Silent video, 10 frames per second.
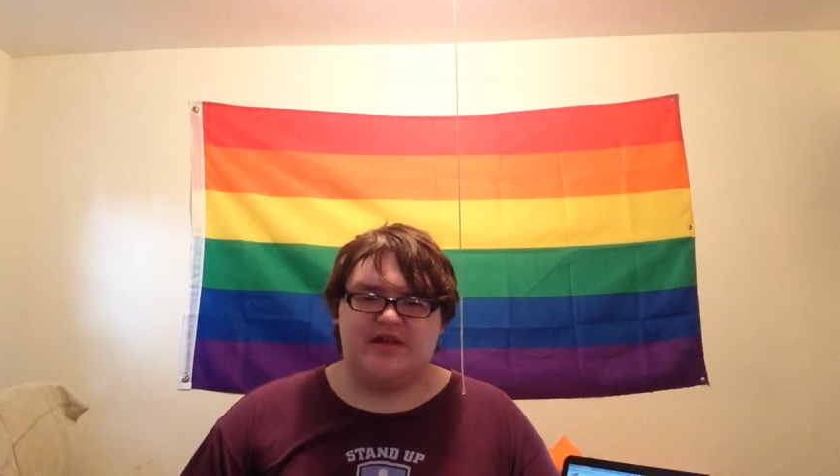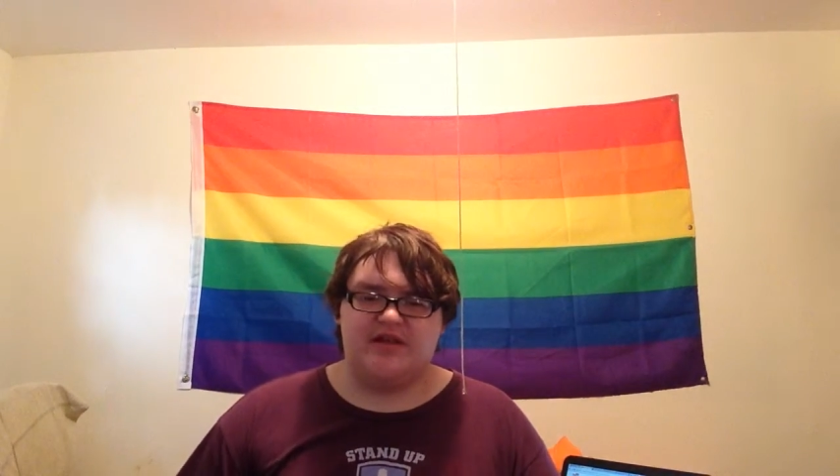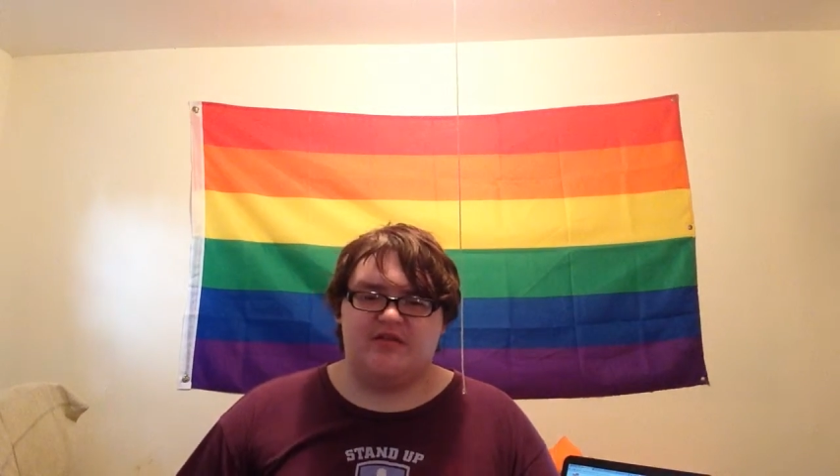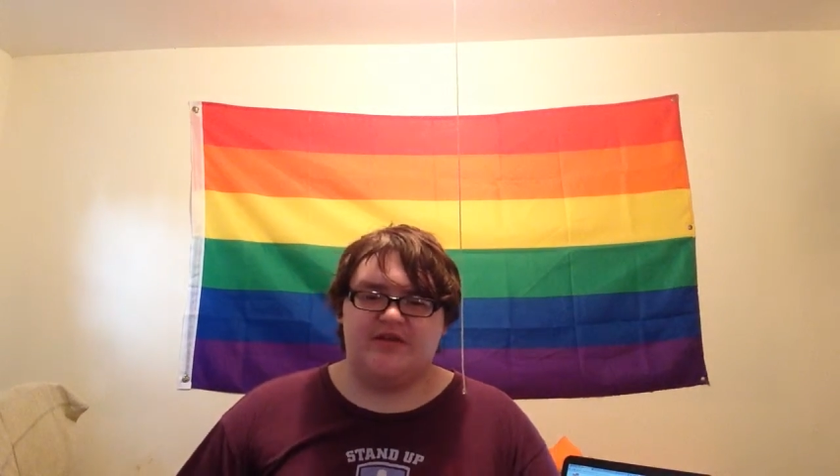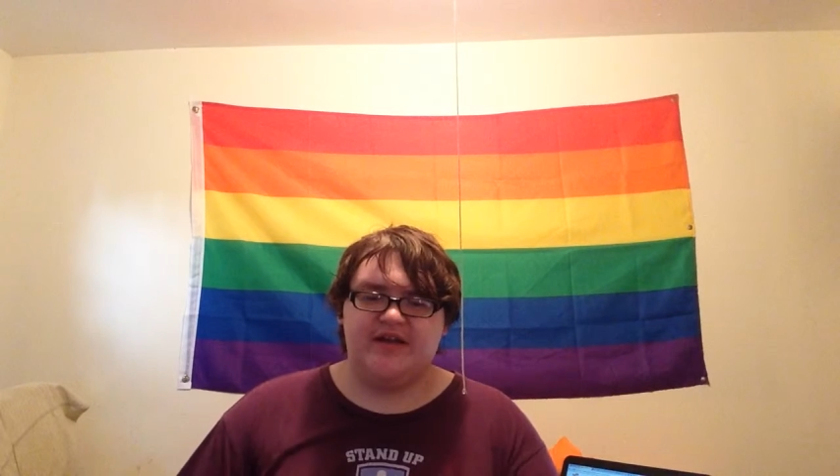you
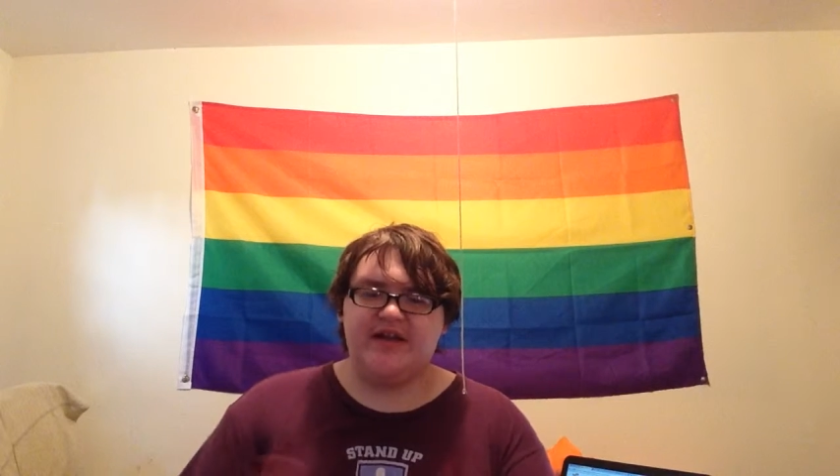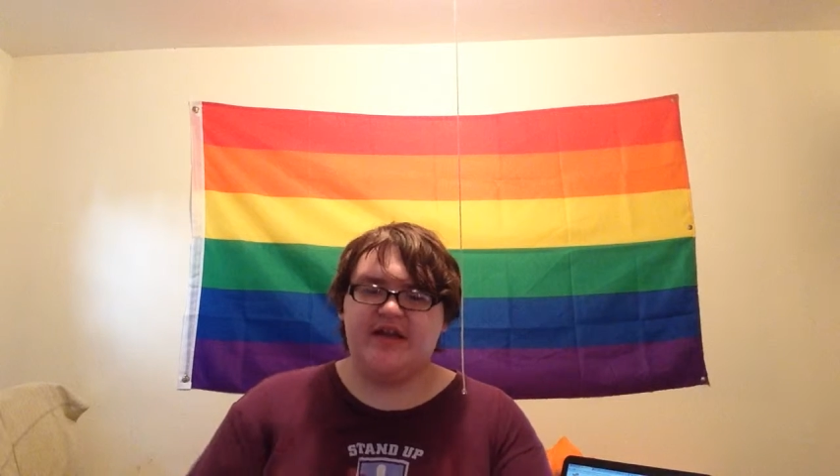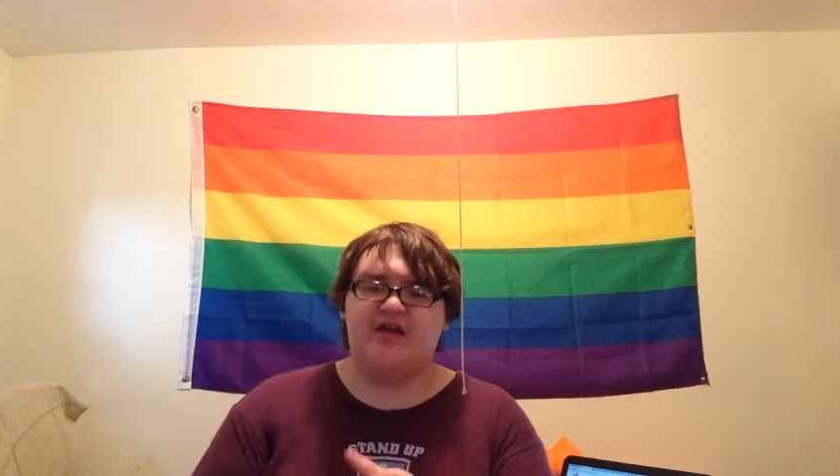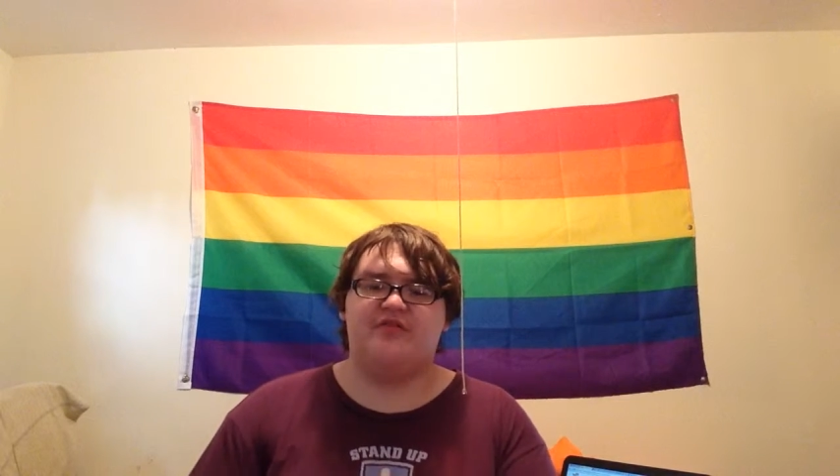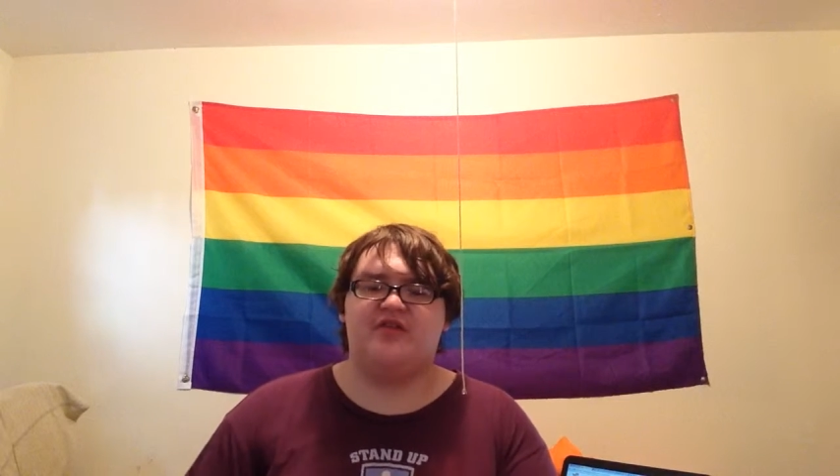know, eating
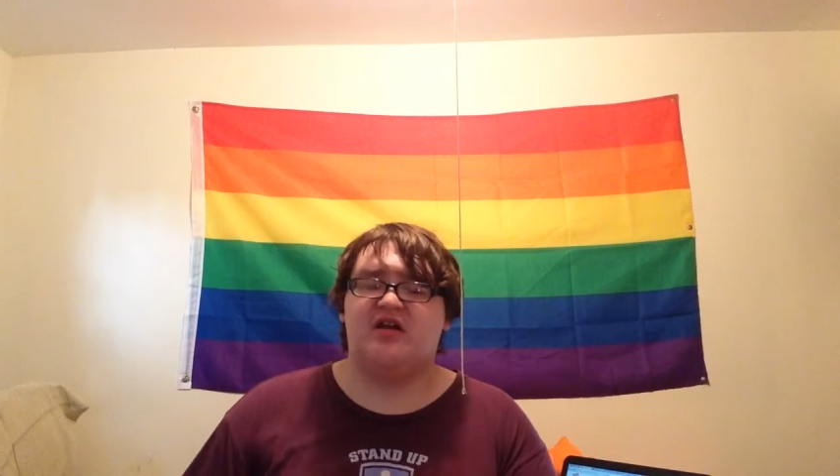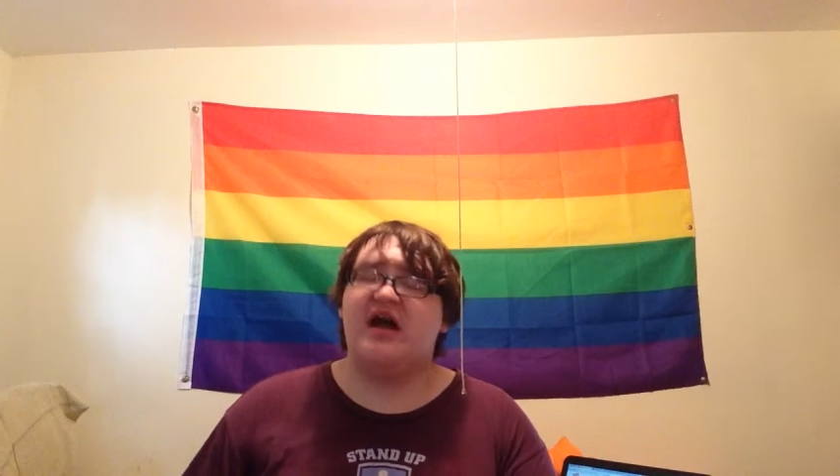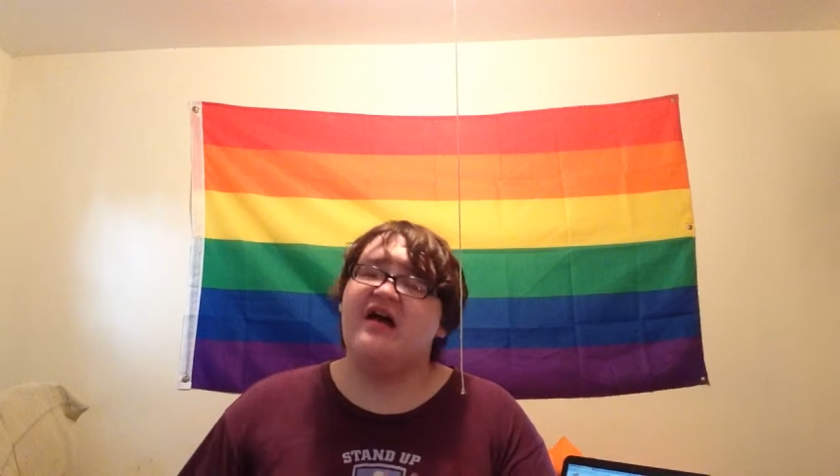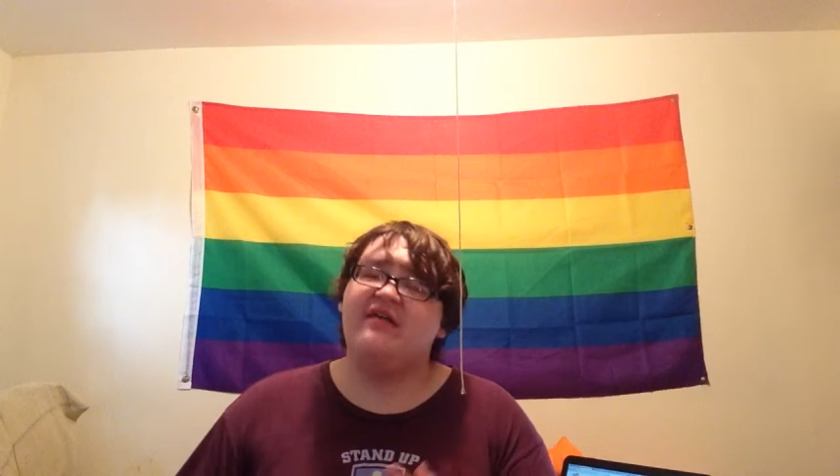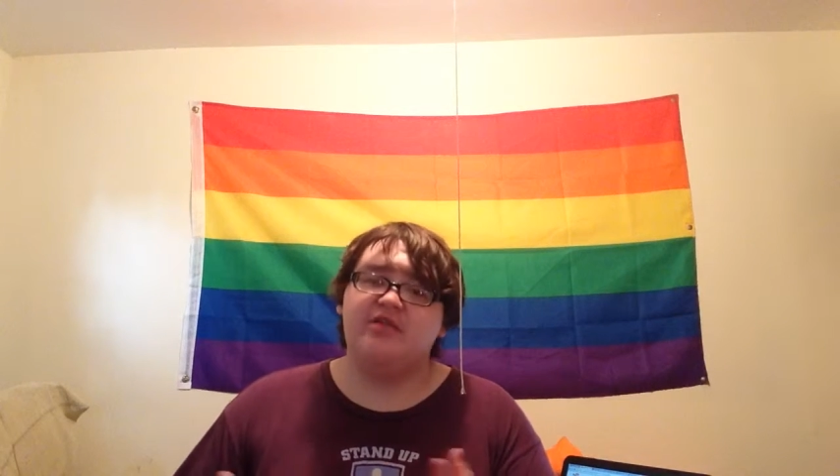healthy, you're
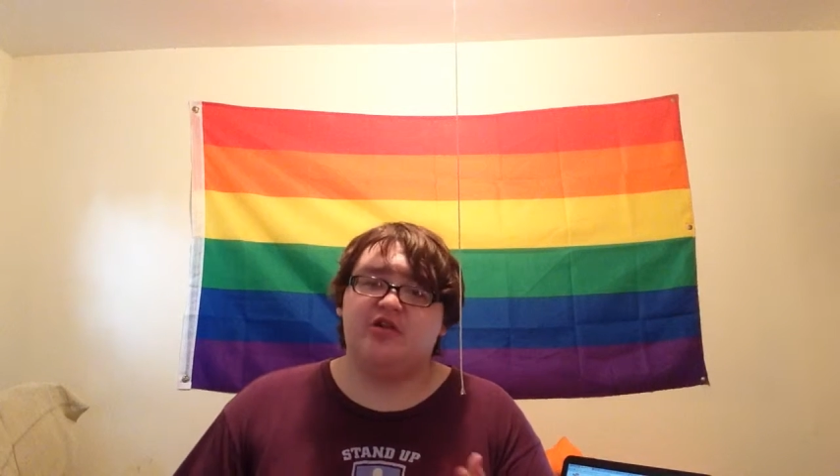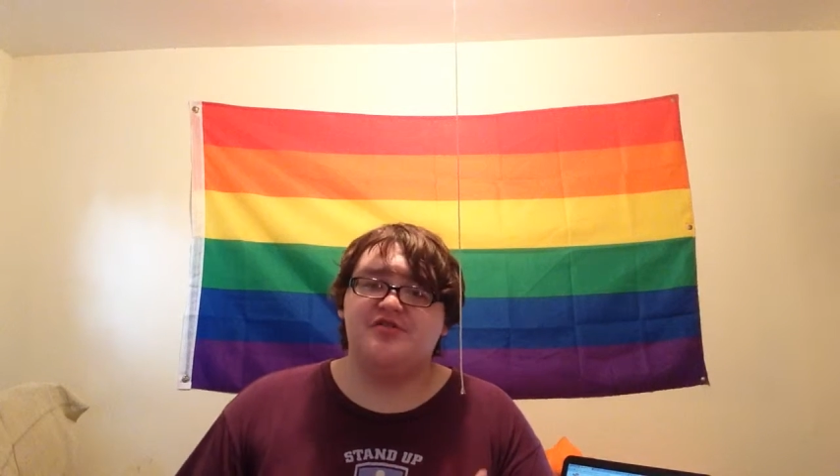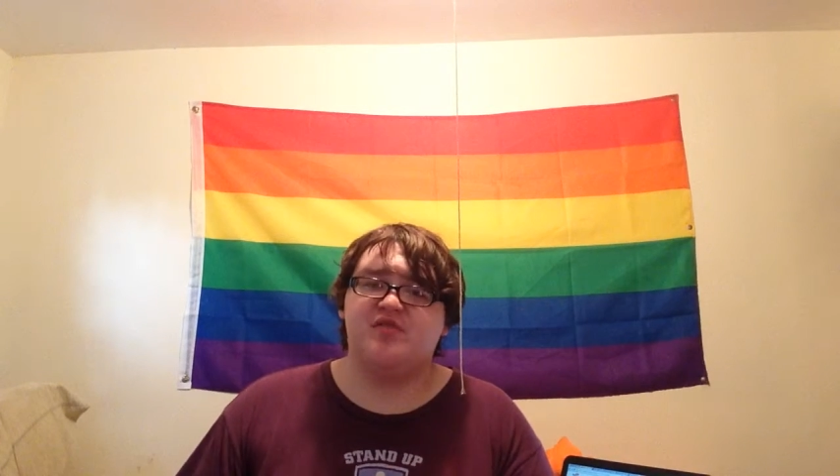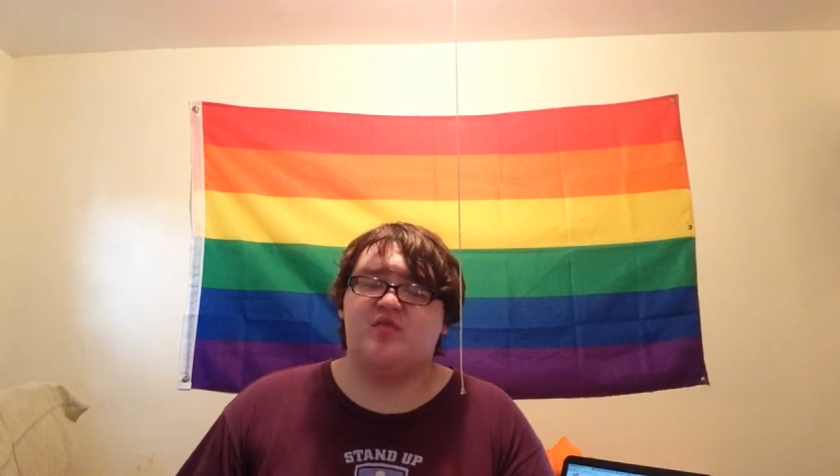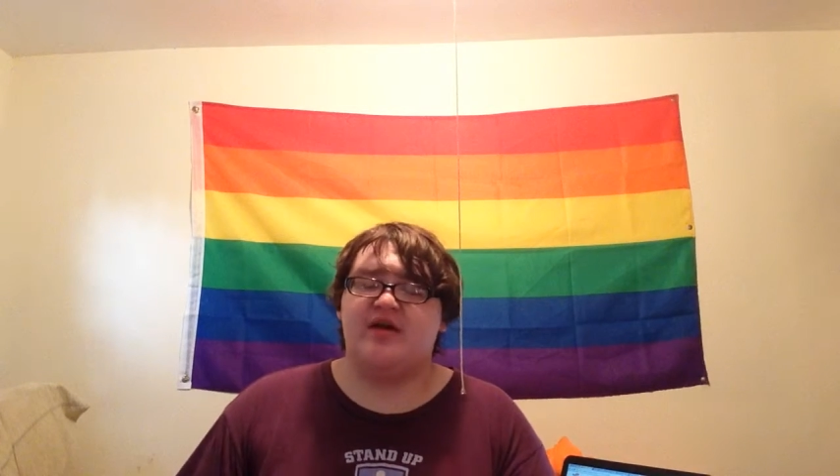not having
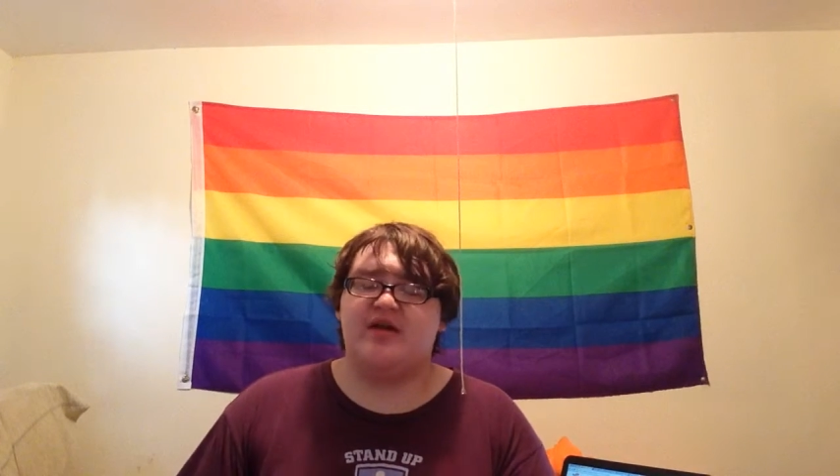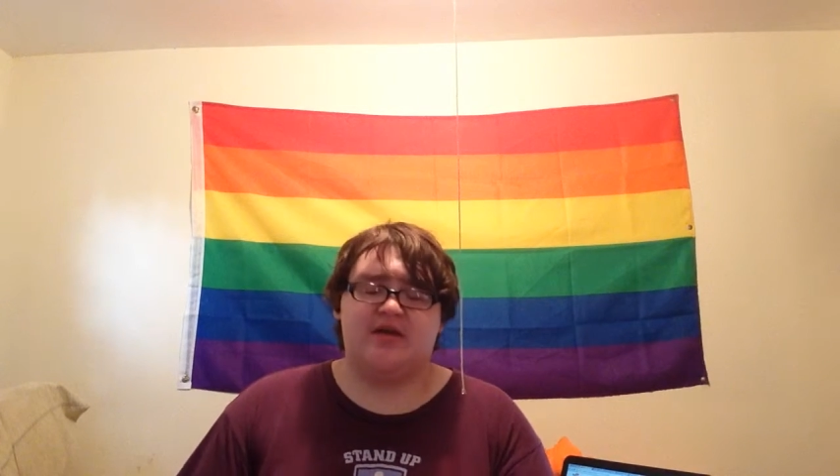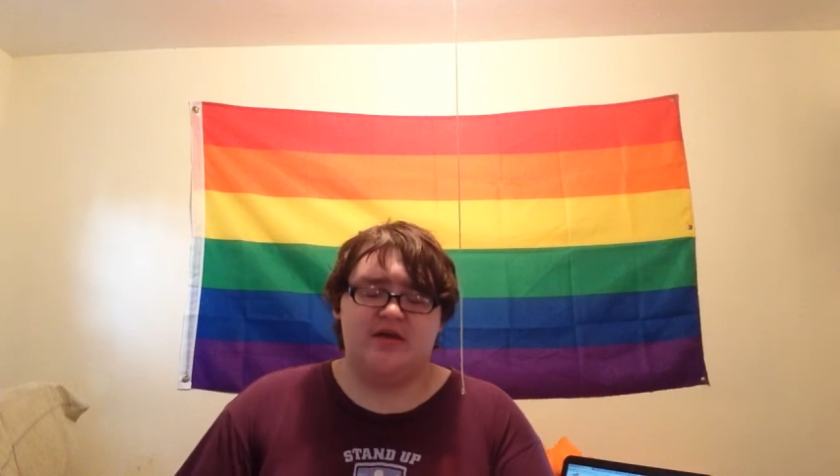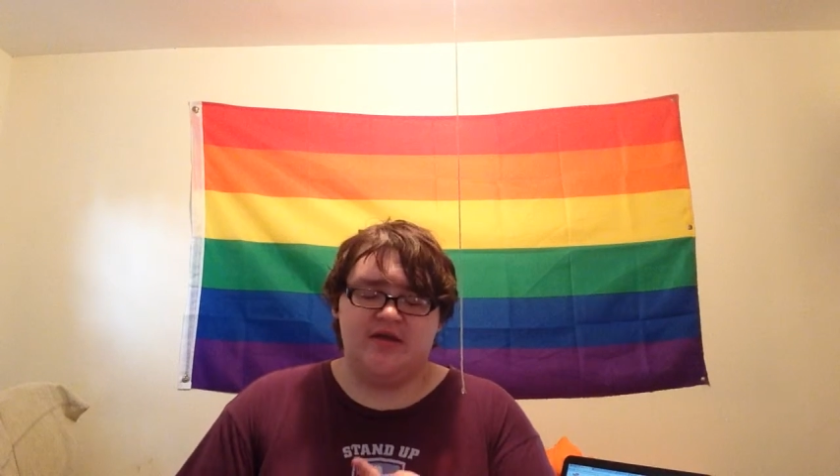losing weight.